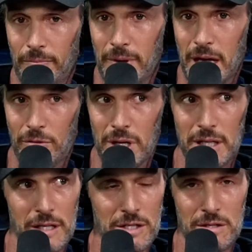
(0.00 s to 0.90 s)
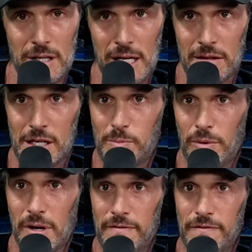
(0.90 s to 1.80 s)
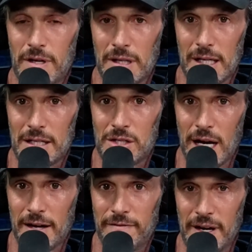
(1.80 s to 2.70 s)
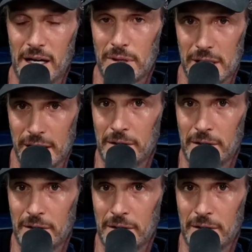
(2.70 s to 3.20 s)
And it really does, at this point, feel like a giant family,